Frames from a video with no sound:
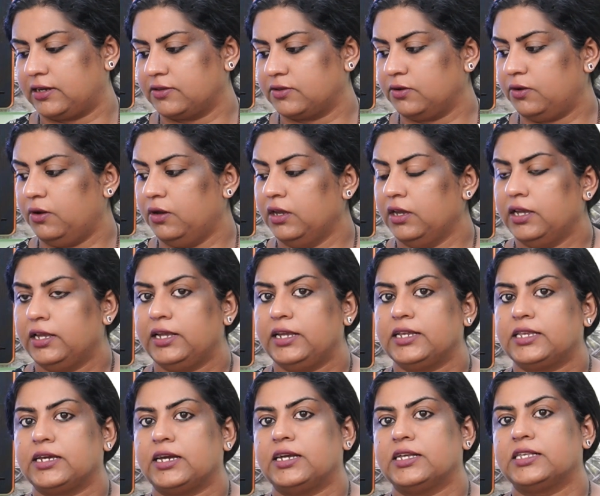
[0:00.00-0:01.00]
So,
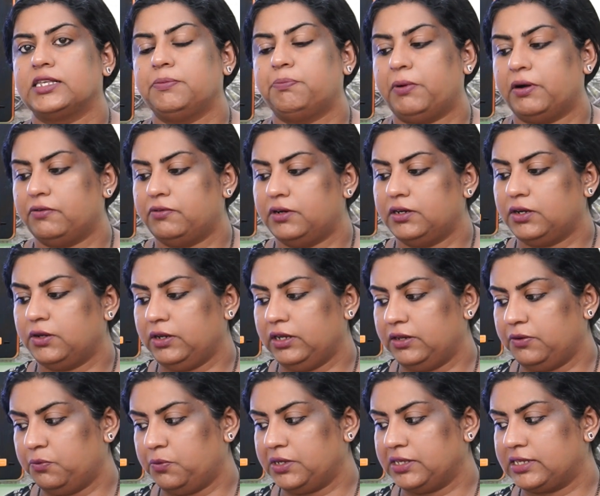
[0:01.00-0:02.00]
it has the power to
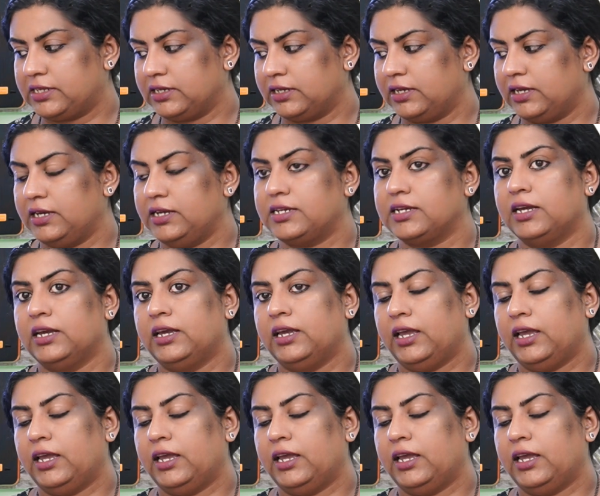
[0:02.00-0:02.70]
investigate